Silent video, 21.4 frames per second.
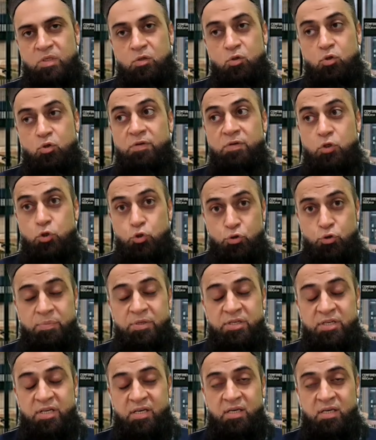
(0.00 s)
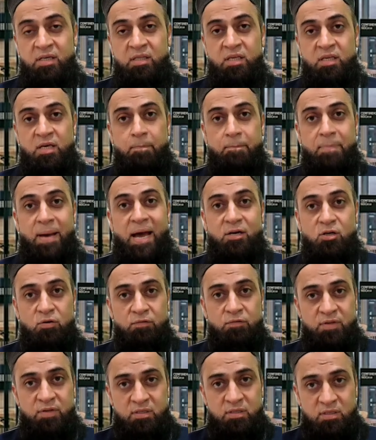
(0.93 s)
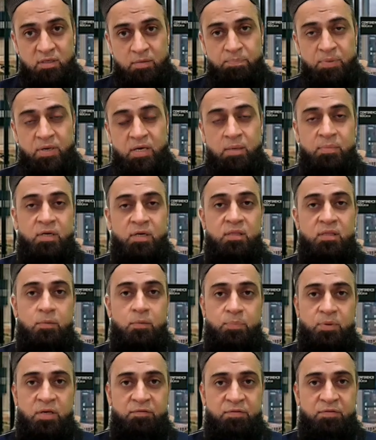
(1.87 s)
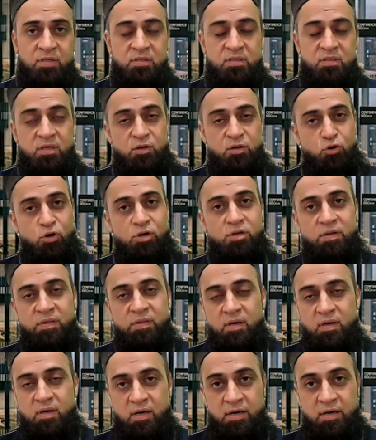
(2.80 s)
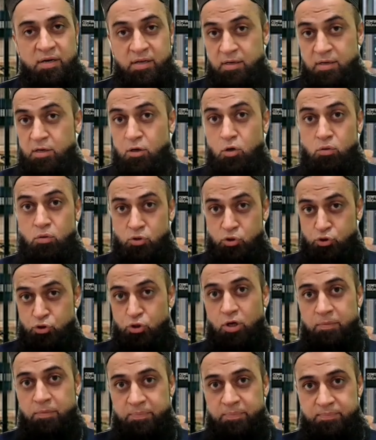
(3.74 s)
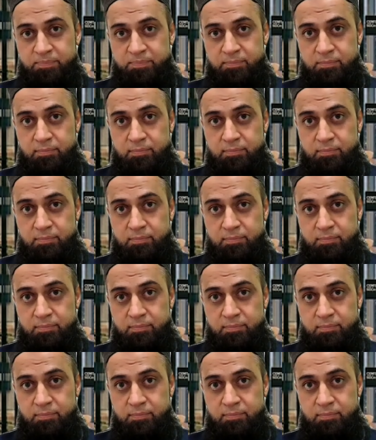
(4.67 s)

So we should be taking the impact of this impairment in the previous year, not in the current year. Now stop.